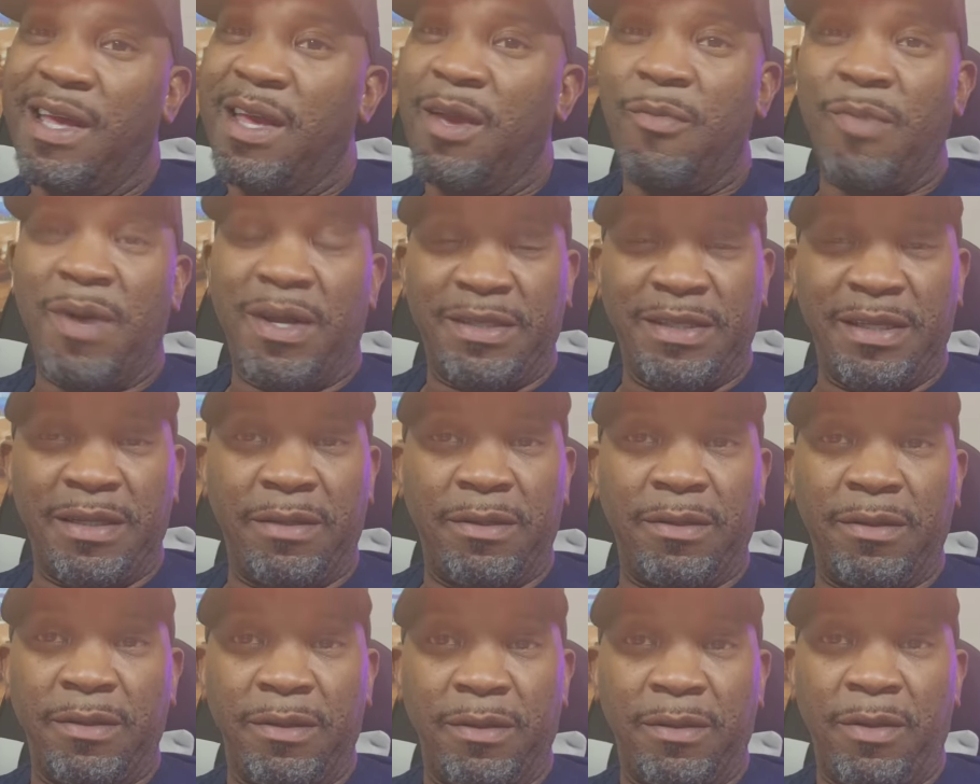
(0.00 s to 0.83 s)
He
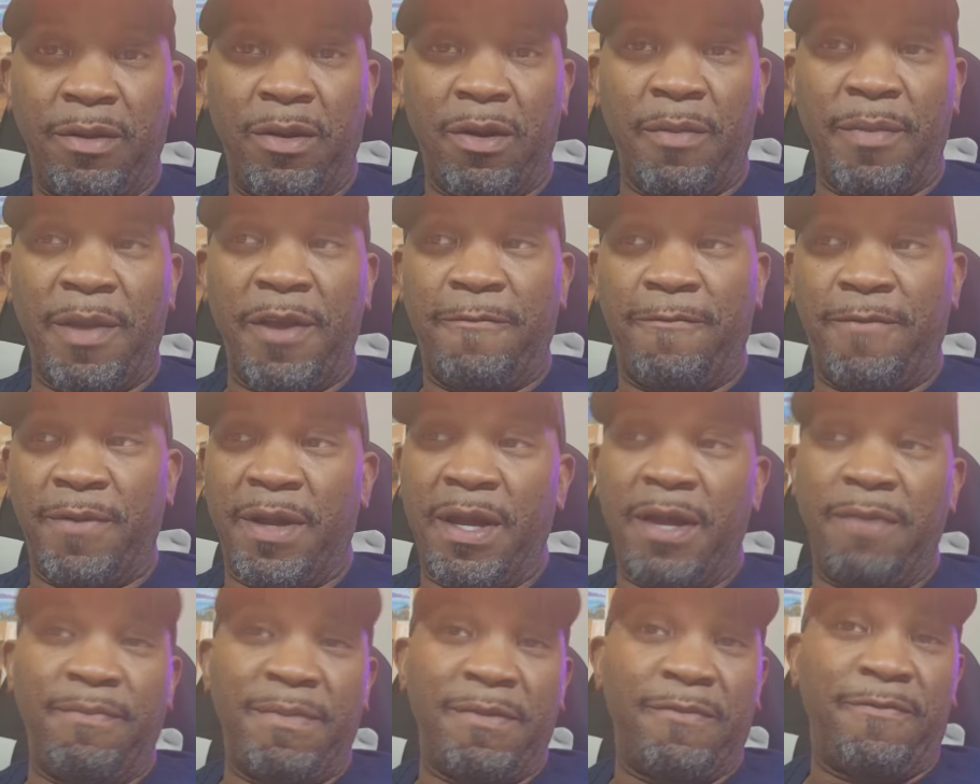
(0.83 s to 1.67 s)
wasn't, you know what I mean?
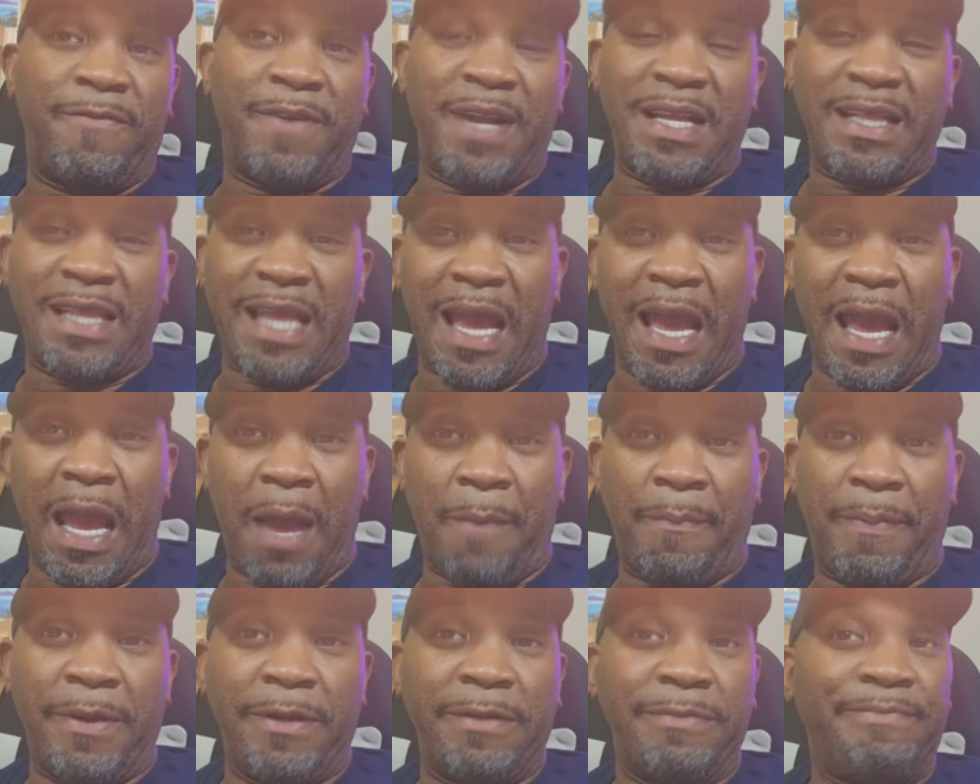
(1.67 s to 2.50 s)
For him, for that to
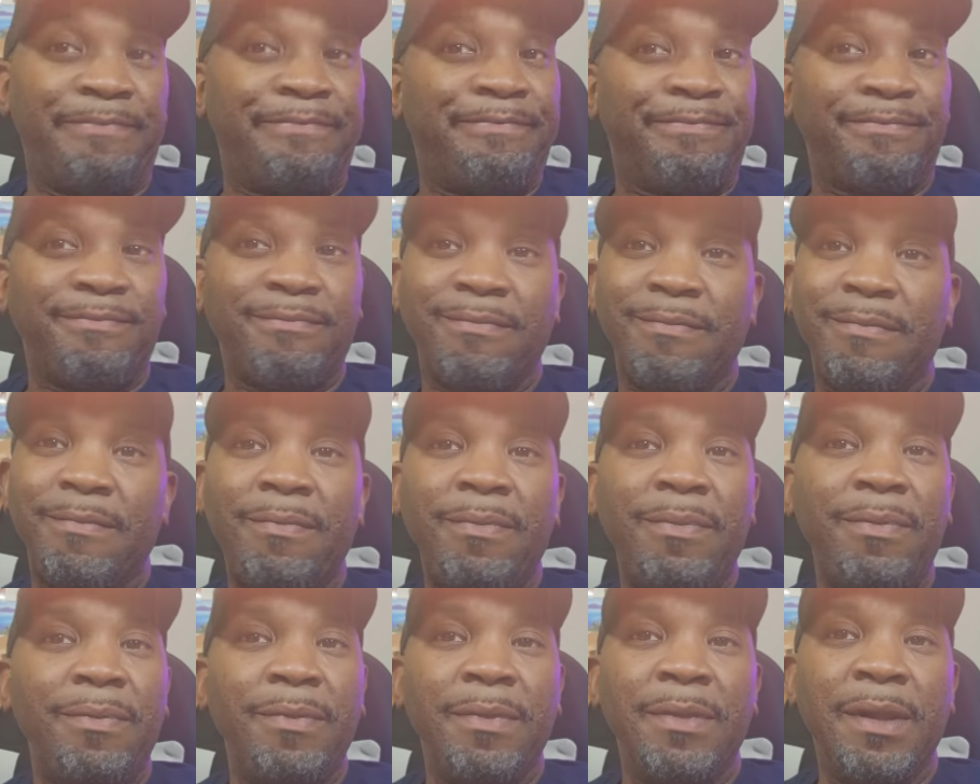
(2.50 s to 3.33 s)
happen,
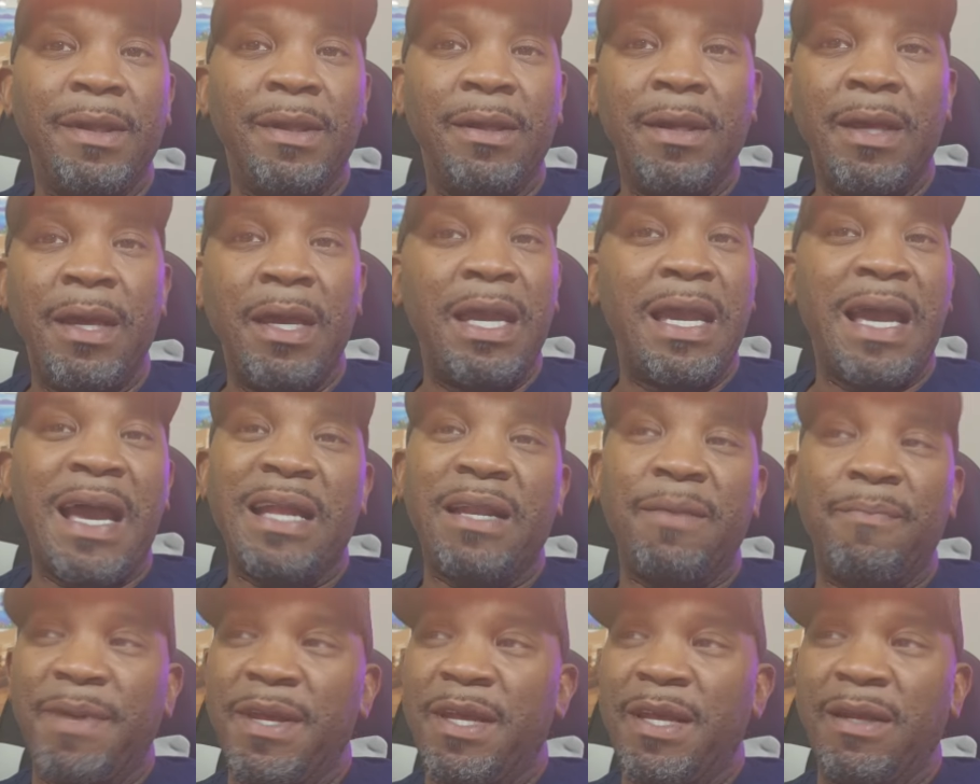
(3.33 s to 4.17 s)
he
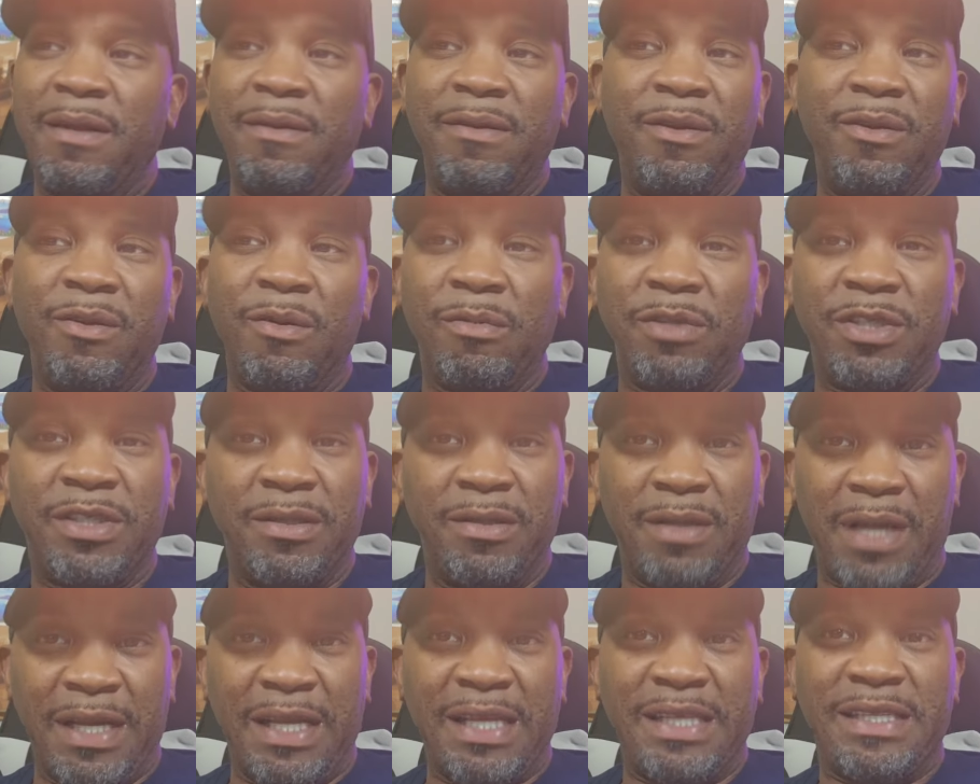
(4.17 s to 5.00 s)
had to be, you know,
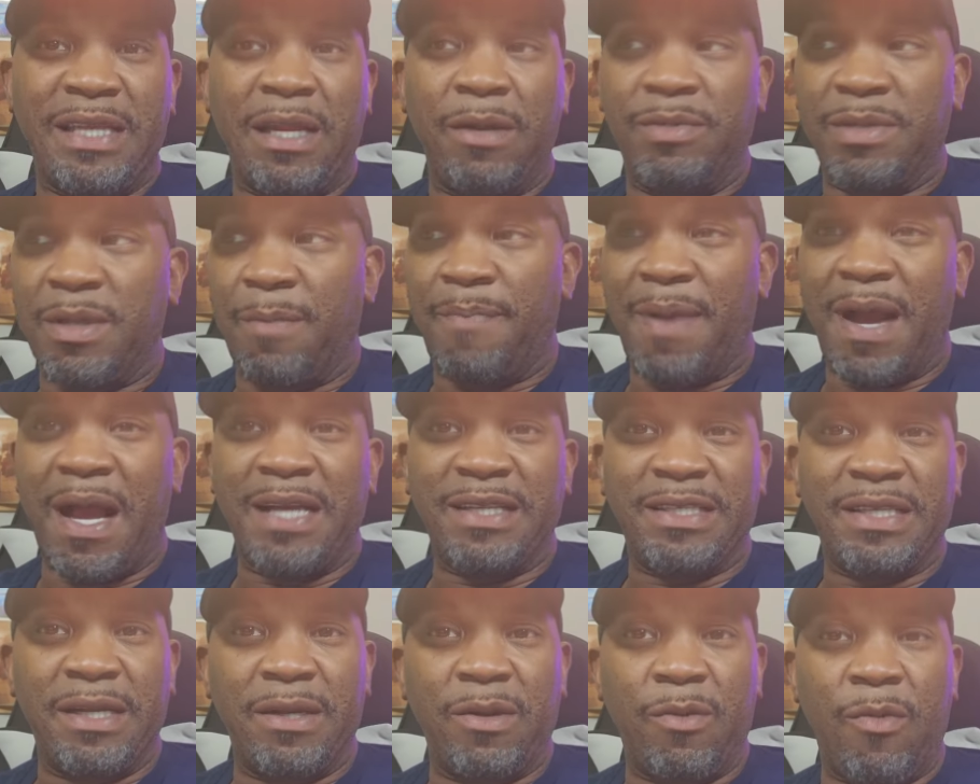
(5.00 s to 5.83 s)
like they said, he was a
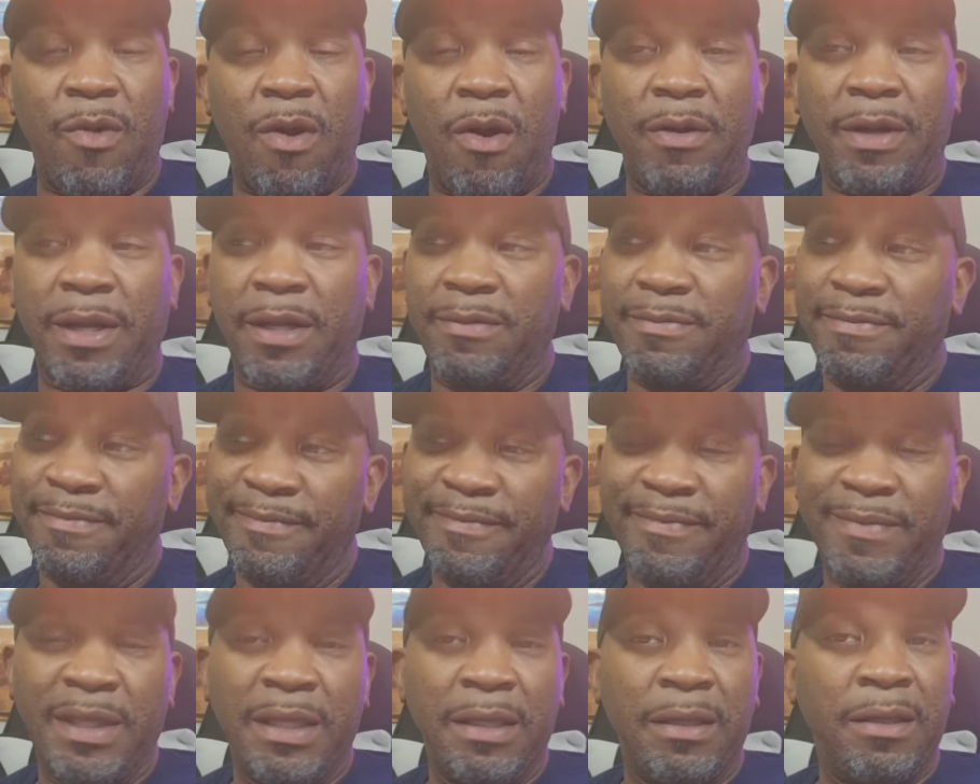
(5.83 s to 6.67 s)
bystander walking.
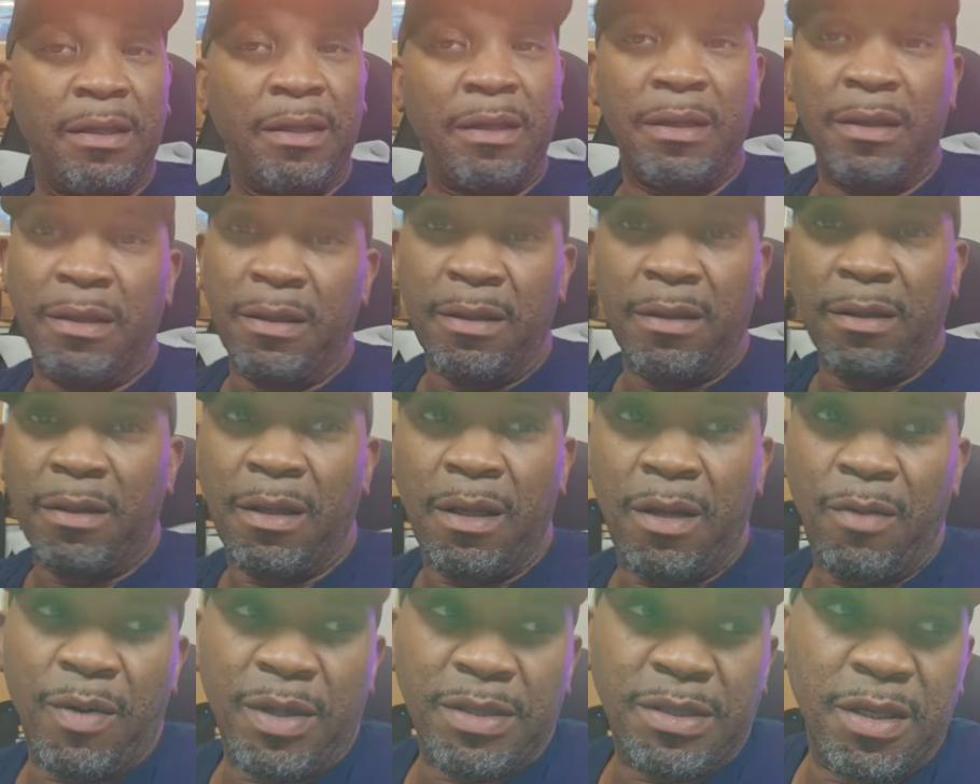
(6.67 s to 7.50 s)

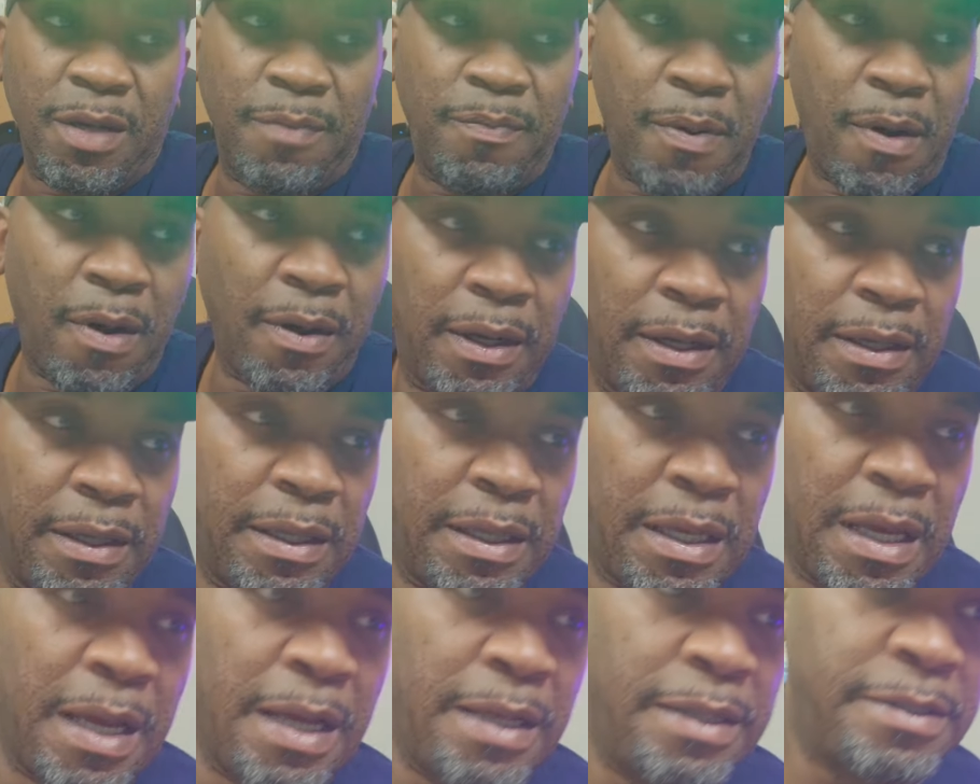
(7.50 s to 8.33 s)
He wasn't a part of the
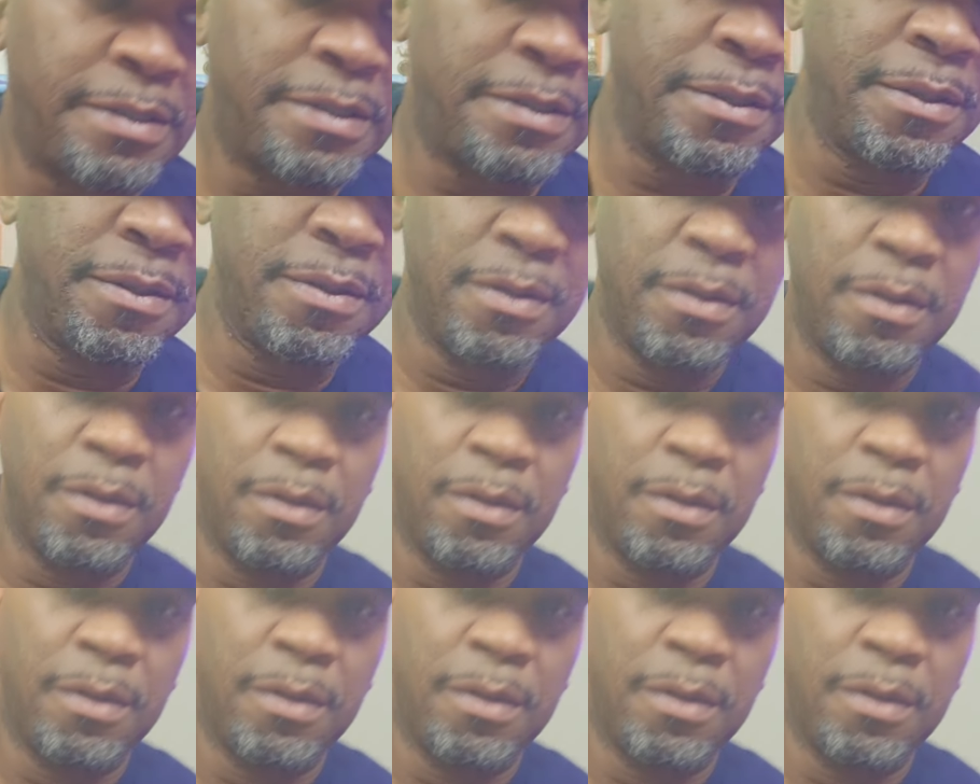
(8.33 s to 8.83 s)
case.